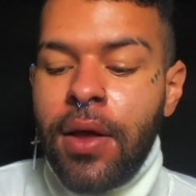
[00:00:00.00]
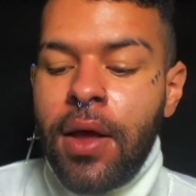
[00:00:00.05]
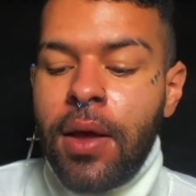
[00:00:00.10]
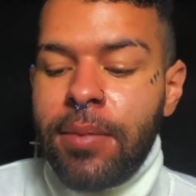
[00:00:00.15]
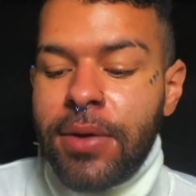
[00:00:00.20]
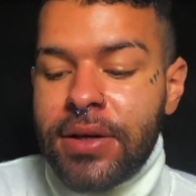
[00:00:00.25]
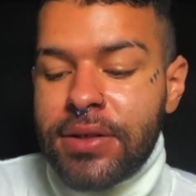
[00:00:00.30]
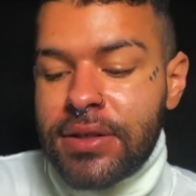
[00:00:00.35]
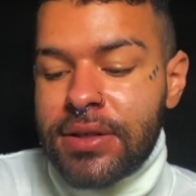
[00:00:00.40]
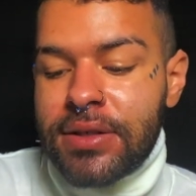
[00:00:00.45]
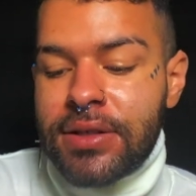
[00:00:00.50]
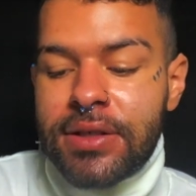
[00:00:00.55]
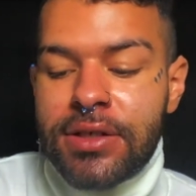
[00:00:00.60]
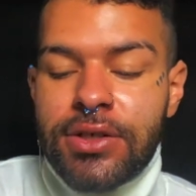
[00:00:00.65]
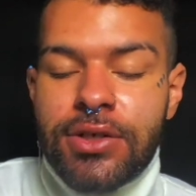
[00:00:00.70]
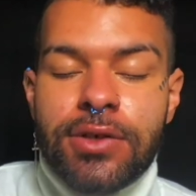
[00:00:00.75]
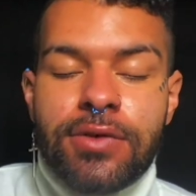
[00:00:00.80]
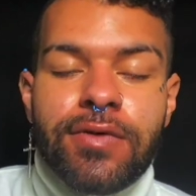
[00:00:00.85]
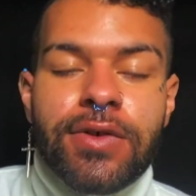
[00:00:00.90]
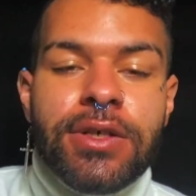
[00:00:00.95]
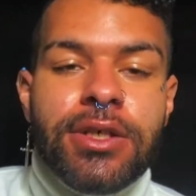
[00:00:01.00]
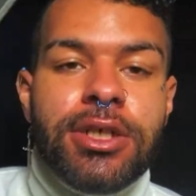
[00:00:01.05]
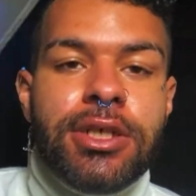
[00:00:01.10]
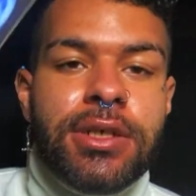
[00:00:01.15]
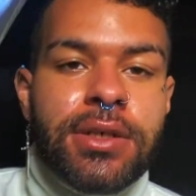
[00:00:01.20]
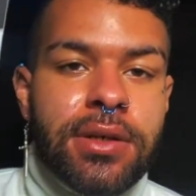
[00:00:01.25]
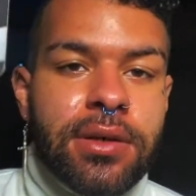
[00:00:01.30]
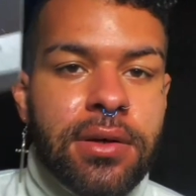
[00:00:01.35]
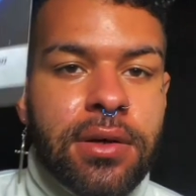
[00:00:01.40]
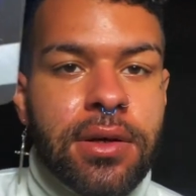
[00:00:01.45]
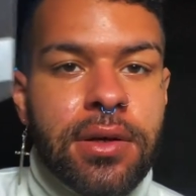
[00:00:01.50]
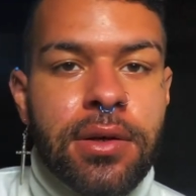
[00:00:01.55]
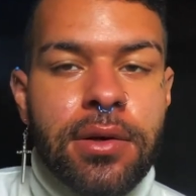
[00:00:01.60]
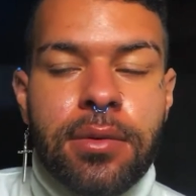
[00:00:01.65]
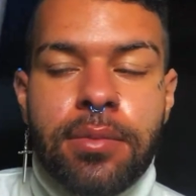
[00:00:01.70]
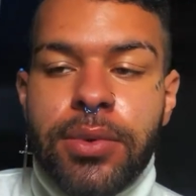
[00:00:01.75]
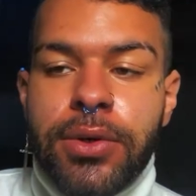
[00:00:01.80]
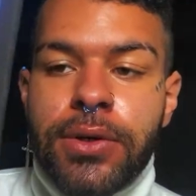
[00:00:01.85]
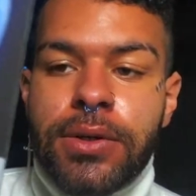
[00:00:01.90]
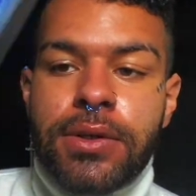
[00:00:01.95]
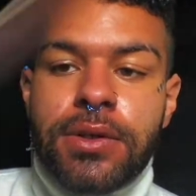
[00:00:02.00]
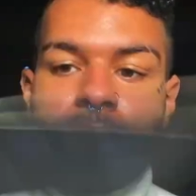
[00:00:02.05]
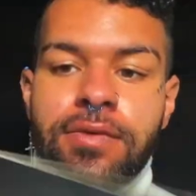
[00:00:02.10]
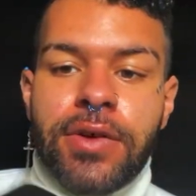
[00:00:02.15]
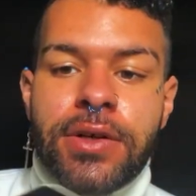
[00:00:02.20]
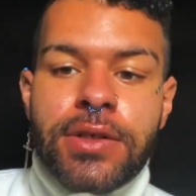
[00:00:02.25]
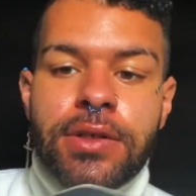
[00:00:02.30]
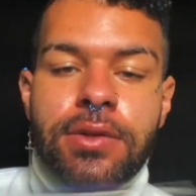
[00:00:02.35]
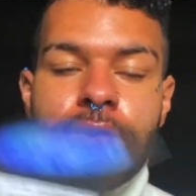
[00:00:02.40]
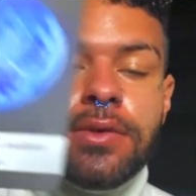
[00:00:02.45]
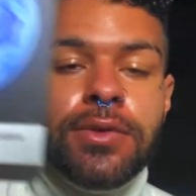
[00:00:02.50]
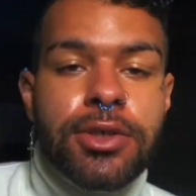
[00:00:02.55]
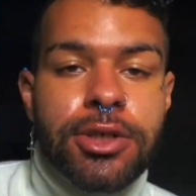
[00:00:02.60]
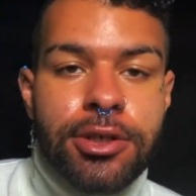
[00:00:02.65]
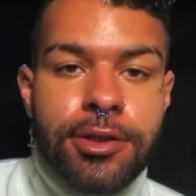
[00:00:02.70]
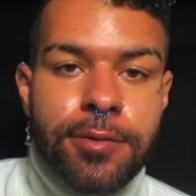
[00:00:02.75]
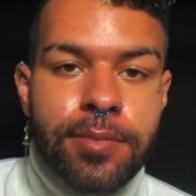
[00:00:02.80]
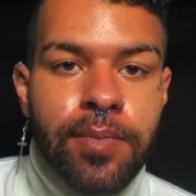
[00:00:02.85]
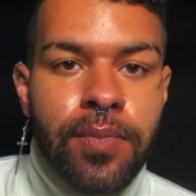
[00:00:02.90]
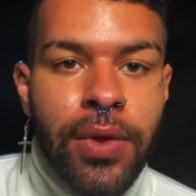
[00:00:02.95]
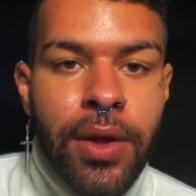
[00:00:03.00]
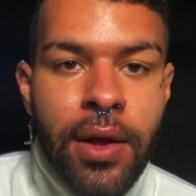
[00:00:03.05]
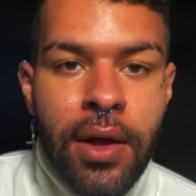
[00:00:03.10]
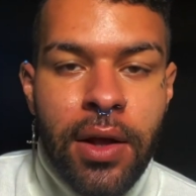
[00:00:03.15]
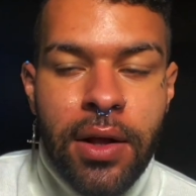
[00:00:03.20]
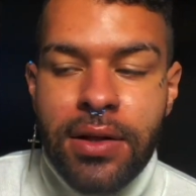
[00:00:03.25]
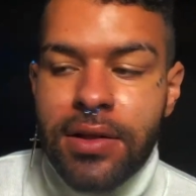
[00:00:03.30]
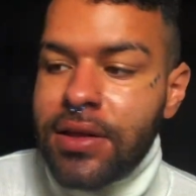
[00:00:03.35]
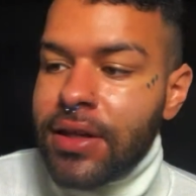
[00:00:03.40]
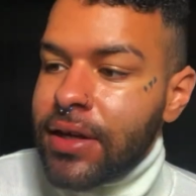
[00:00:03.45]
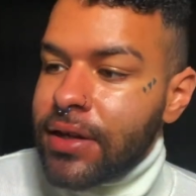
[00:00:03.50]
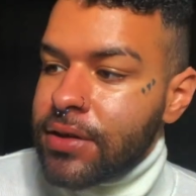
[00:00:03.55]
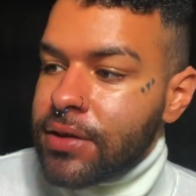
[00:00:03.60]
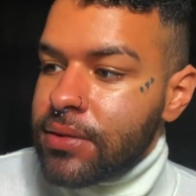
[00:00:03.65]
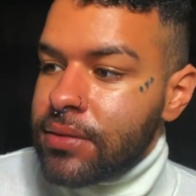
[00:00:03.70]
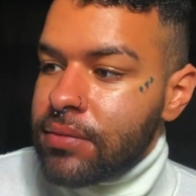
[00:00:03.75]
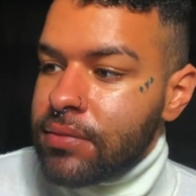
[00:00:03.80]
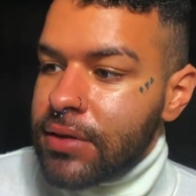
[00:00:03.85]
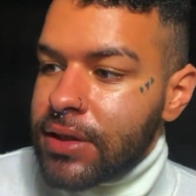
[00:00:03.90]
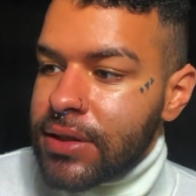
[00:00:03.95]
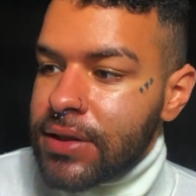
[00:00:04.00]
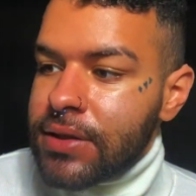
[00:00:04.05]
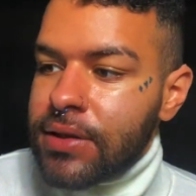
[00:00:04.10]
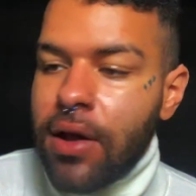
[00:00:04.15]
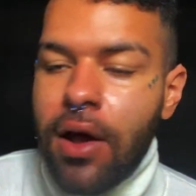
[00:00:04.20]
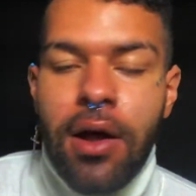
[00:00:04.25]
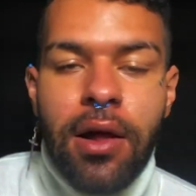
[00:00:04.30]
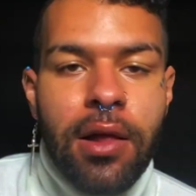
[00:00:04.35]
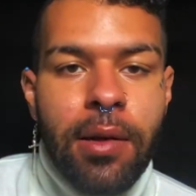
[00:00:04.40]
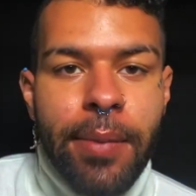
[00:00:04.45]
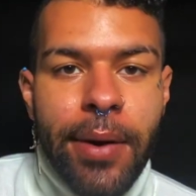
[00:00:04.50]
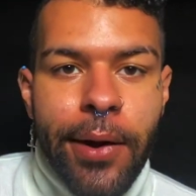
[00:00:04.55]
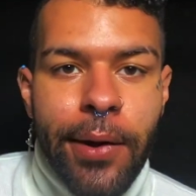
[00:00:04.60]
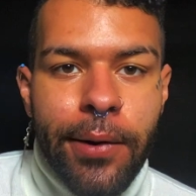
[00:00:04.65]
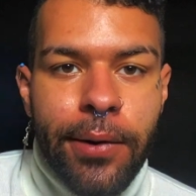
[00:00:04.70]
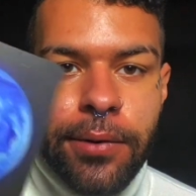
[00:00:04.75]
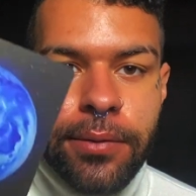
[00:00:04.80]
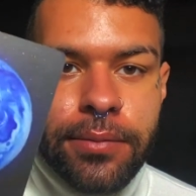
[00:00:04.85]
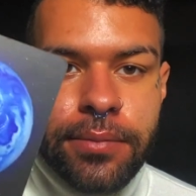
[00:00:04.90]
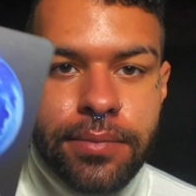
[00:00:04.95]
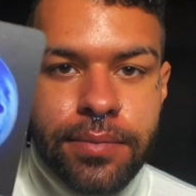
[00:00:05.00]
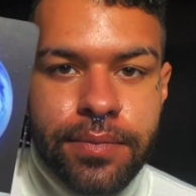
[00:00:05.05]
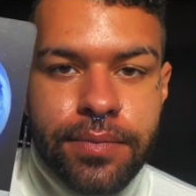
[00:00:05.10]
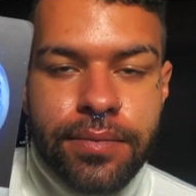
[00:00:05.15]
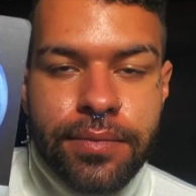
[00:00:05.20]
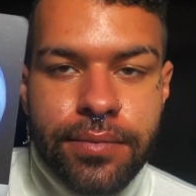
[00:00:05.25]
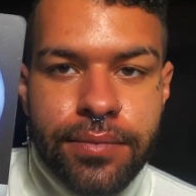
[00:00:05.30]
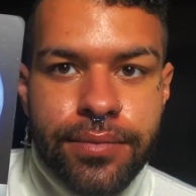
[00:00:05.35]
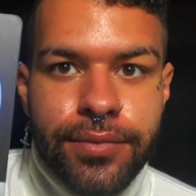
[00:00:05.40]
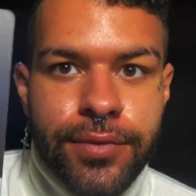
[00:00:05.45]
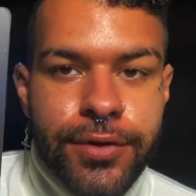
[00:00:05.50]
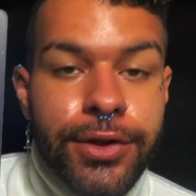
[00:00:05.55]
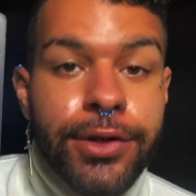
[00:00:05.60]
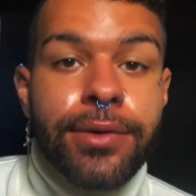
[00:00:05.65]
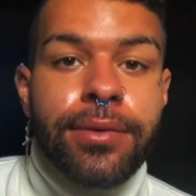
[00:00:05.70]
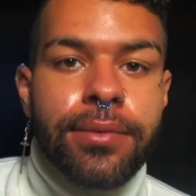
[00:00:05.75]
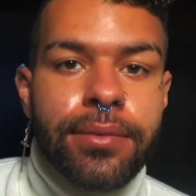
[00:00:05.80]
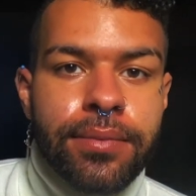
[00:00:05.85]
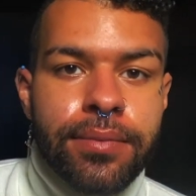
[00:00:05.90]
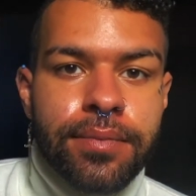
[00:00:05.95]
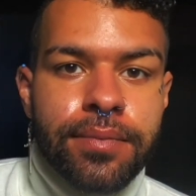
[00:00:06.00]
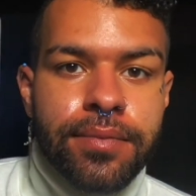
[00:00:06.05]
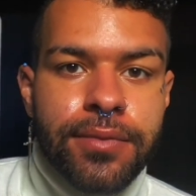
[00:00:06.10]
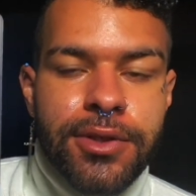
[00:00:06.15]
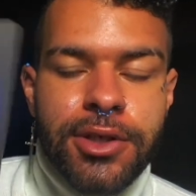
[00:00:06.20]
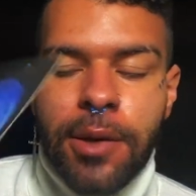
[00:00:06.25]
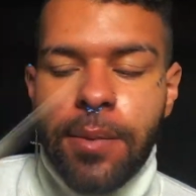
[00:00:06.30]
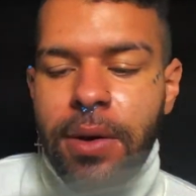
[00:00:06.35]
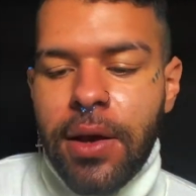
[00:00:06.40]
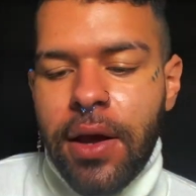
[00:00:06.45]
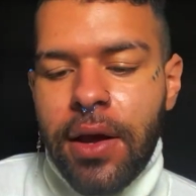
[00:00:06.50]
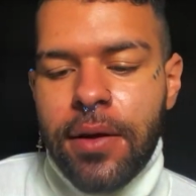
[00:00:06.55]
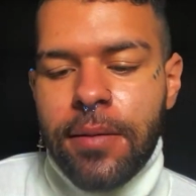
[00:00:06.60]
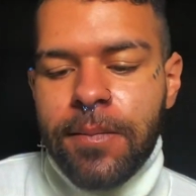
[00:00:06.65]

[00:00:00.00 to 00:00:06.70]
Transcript: Because this issue reaching a uh, personal resolution, like this is all about you, Gemini.